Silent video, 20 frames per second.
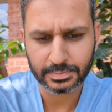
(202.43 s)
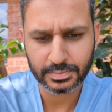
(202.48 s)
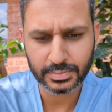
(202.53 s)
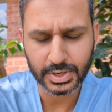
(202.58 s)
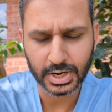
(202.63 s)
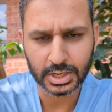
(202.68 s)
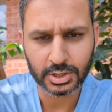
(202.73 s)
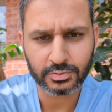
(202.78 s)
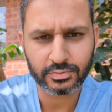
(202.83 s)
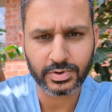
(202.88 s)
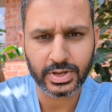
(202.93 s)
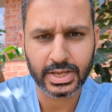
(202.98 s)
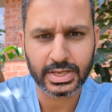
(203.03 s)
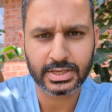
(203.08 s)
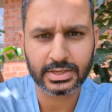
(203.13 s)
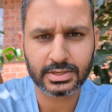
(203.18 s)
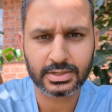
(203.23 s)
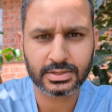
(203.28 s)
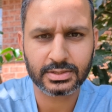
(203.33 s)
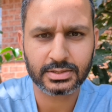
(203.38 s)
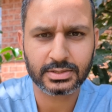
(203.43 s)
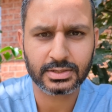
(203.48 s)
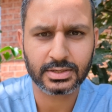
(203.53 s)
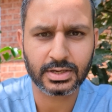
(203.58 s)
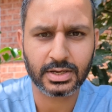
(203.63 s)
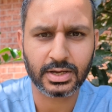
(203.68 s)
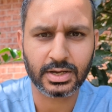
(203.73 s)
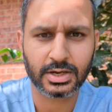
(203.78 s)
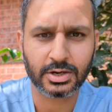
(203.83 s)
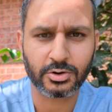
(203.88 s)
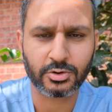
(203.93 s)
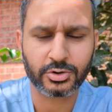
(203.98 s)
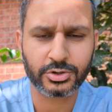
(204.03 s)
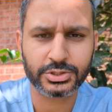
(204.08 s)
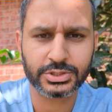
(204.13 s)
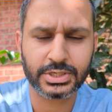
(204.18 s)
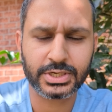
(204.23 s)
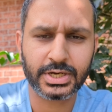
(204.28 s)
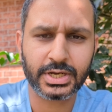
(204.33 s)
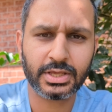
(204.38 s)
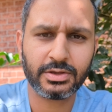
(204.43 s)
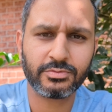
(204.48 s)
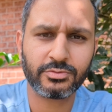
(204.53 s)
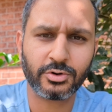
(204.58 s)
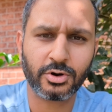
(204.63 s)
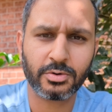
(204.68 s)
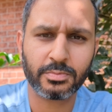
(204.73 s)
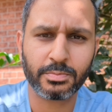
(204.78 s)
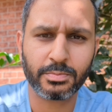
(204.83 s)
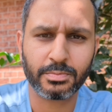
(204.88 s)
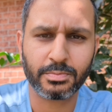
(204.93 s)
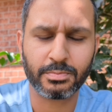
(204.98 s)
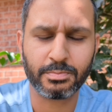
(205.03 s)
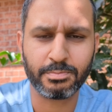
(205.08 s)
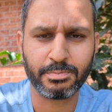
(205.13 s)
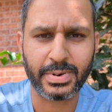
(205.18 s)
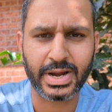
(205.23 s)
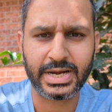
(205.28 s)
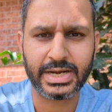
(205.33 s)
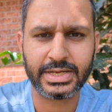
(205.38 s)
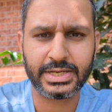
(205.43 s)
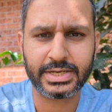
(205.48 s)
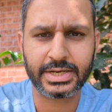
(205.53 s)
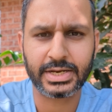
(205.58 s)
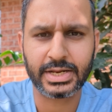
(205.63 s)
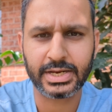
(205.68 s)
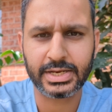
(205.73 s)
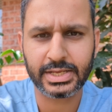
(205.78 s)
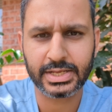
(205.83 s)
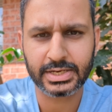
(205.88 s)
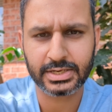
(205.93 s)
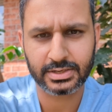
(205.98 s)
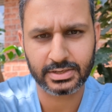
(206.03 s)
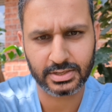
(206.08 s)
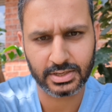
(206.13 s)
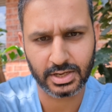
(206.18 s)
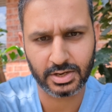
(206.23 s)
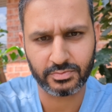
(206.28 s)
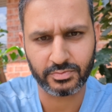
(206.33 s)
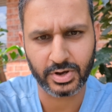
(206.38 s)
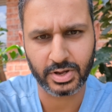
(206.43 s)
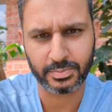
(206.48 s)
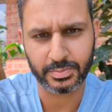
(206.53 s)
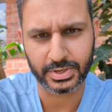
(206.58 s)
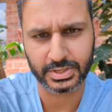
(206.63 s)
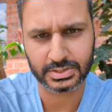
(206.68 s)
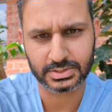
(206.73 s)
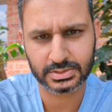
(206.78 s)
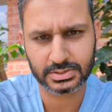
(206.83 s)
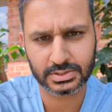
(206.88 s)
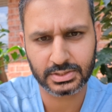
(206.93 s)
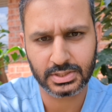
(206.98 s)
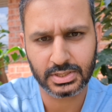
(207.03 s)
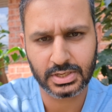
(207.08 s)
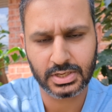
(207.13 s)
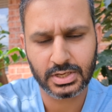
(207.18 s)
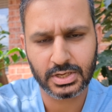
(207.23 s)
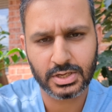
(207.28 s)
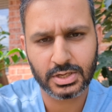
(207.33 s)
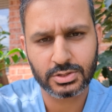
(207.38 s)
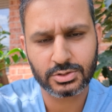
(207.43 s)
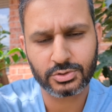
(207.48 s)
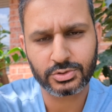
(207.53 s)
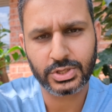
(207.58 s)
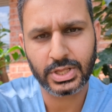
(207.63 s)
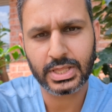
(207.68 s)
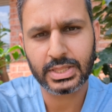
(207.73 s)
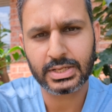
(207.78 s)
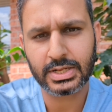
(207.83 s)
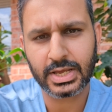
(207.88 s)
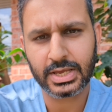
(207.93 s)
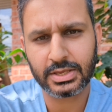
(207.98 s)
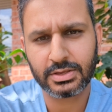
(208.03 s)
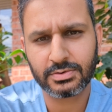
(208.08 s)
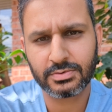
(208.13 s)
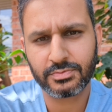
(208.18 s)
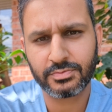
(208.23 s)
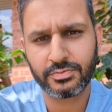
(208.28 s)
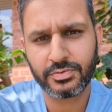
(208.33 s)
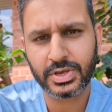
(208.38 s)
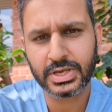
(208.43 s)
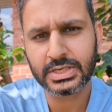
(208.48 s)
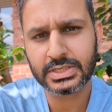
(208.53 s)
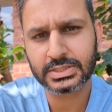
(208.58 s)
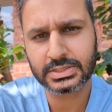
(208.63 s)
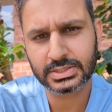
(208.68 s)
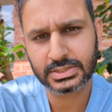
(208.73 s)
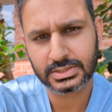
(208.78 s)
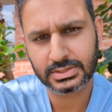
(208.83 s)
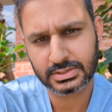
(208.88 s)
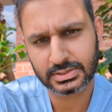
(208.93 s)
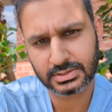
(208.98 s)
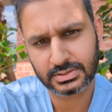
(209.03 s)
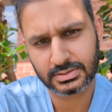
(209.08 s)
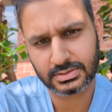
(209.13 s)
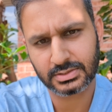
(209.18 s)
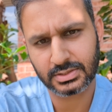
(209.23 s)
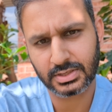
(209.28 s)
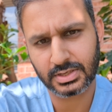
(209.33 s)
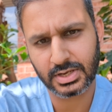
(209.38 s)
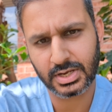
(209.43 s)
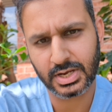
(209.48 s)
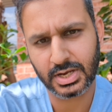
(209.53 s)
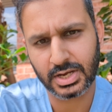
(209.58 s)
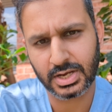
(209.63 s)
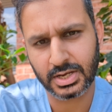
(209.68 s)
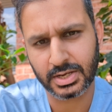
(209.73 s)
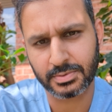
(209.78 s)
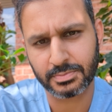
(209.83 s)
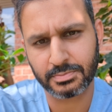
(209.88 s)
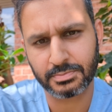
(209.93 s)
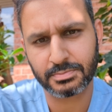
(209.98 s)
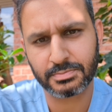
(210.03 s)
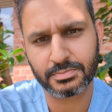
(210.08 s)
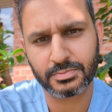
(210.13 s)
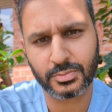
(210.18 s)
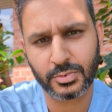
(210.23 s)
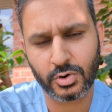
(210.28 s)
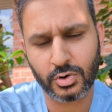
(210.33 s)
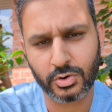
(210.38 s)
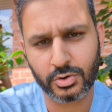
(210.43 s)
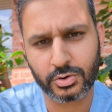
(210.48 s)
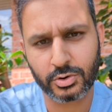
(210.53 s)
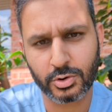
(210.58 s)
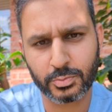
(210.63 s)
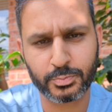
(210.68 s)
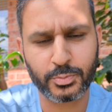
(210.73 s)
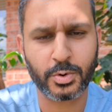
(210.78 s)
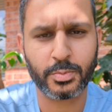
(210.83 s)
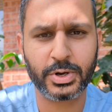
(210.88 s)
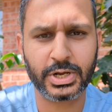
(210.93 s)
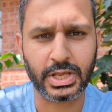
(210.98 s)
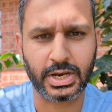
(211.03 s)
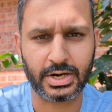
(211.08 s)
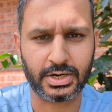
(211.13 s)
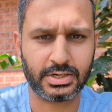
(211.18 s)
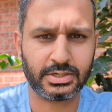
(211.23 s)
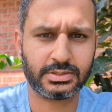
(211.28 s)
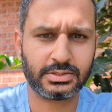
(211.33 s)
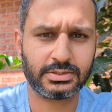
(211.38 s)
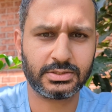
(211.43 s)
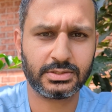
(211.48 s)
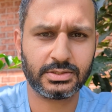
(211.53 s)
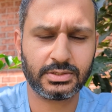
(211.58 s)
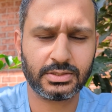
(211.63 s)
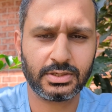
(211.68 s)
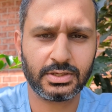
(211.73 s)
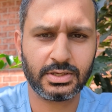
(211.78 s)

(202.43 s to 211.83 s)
kind of like originating from Mediterranean environments. So things like figs or pomegranates.